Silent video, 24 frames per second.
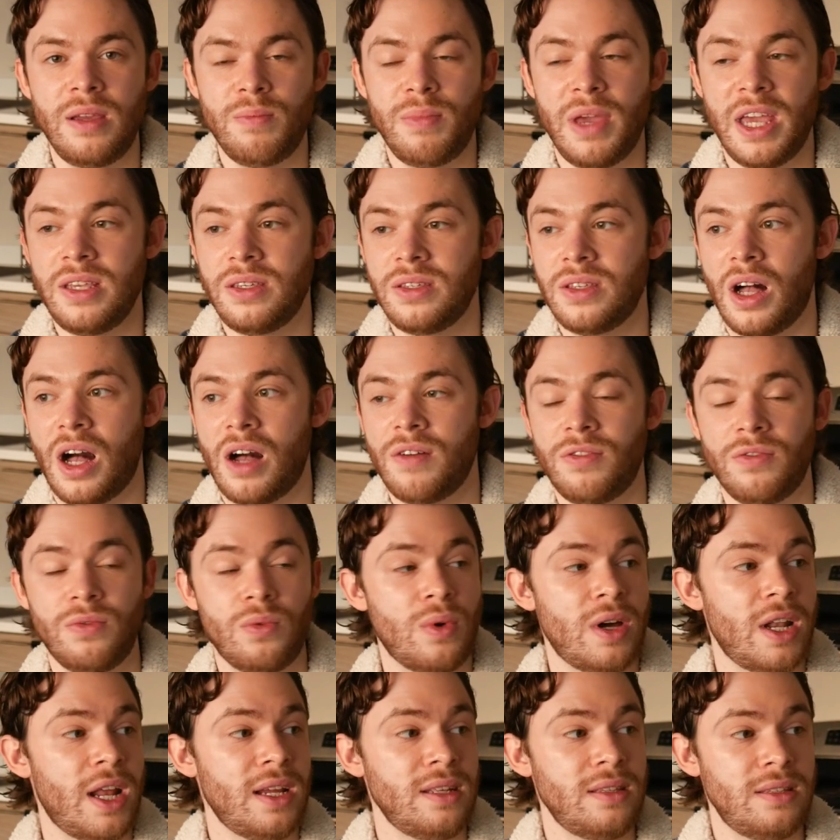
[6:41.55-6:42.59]
based off of
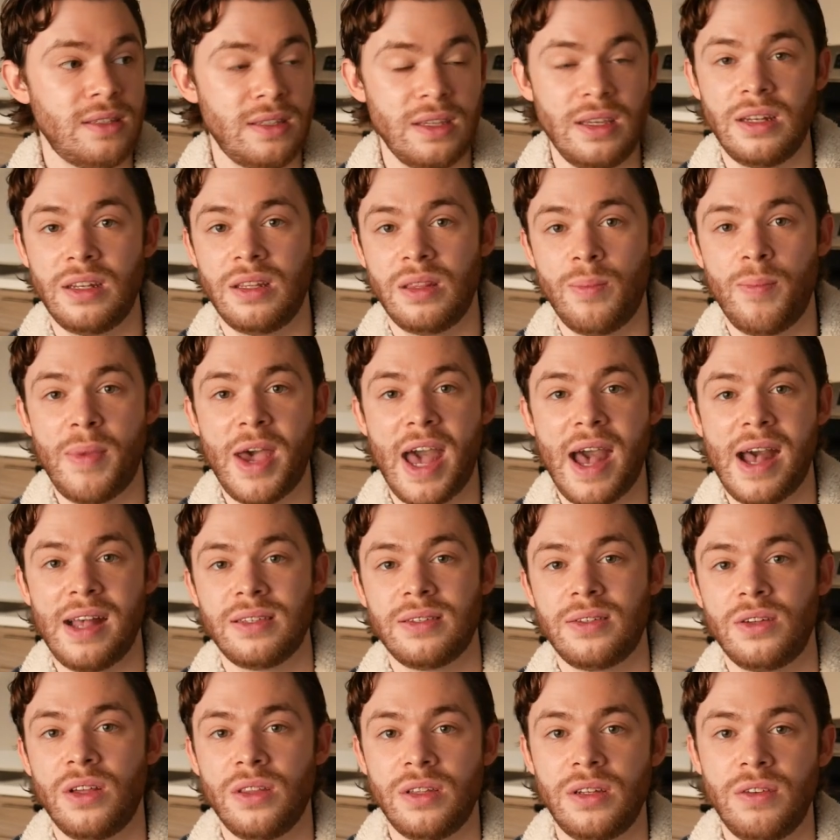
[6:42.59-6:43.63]
what I'd seen in the
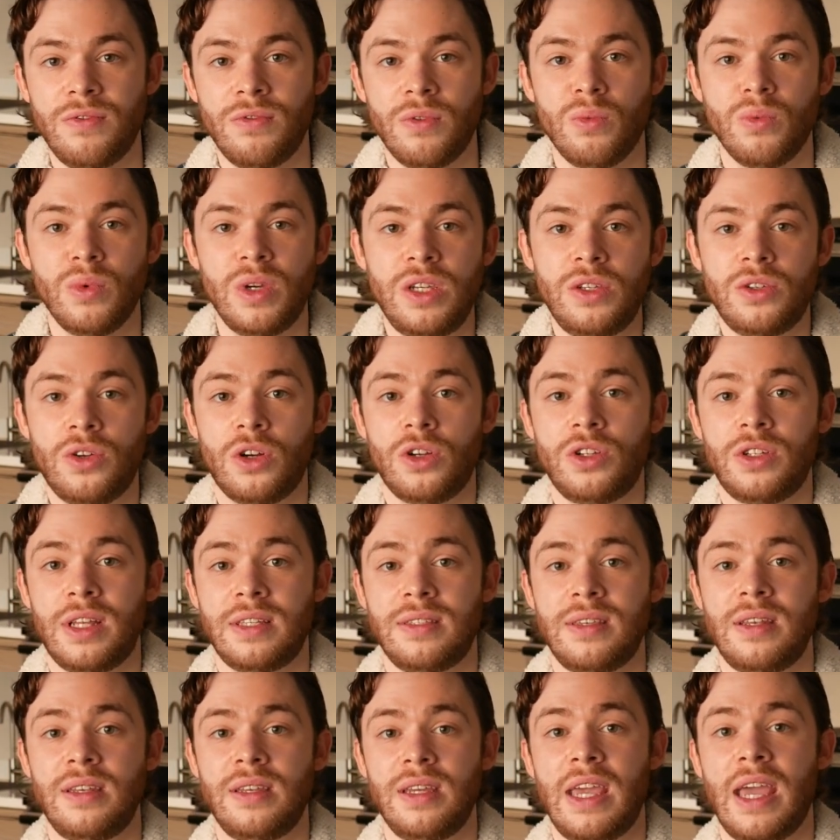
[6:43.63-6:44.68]
past and all the different research
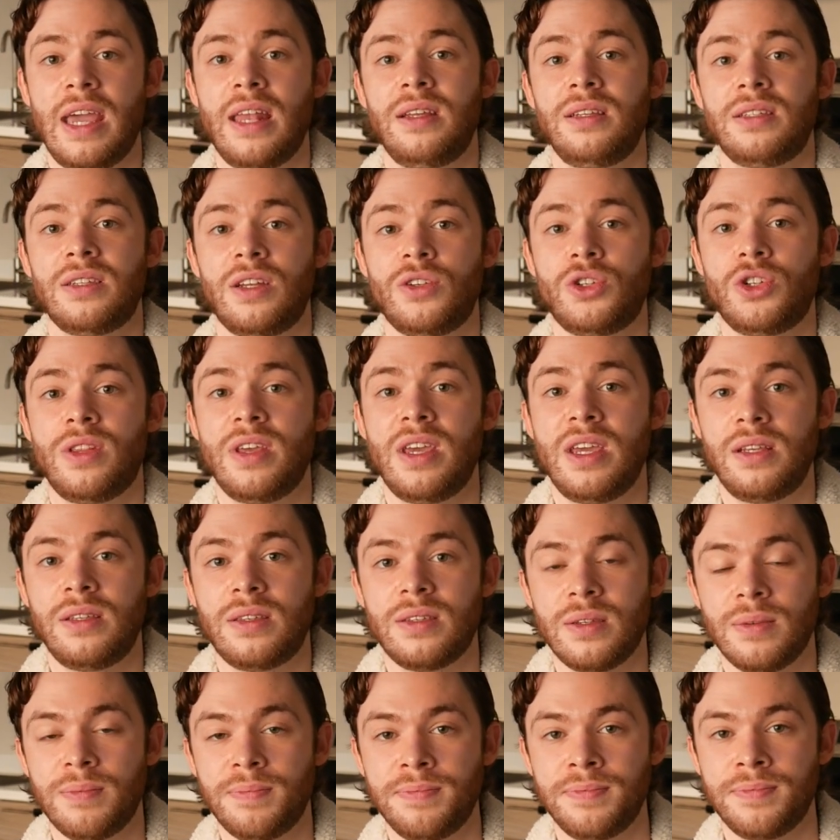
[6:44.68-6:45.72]
that's indicating such
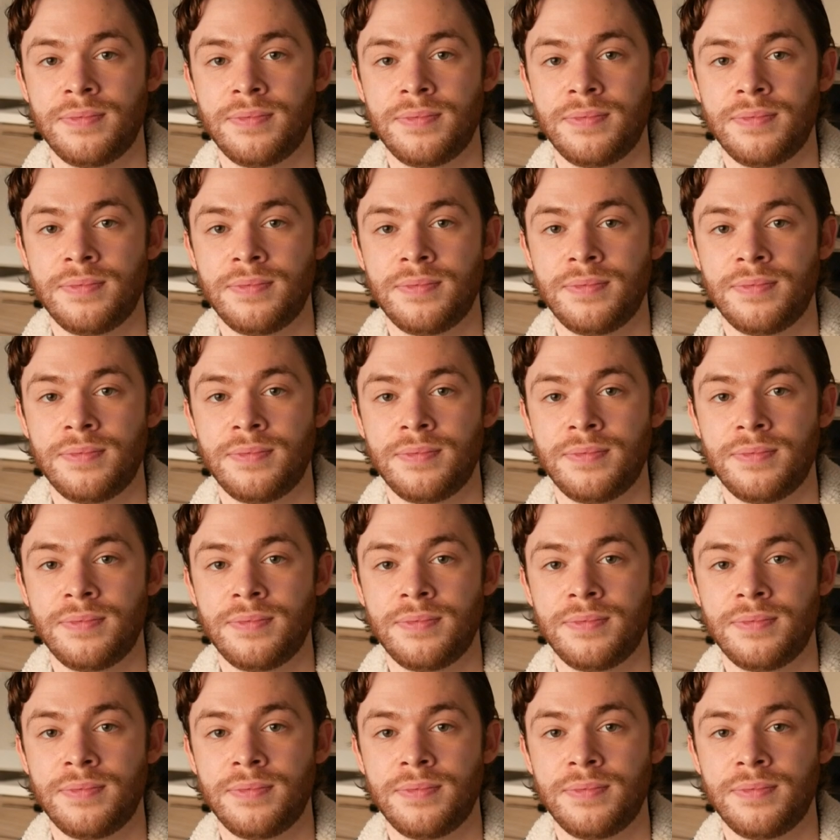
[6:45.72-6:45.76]
things.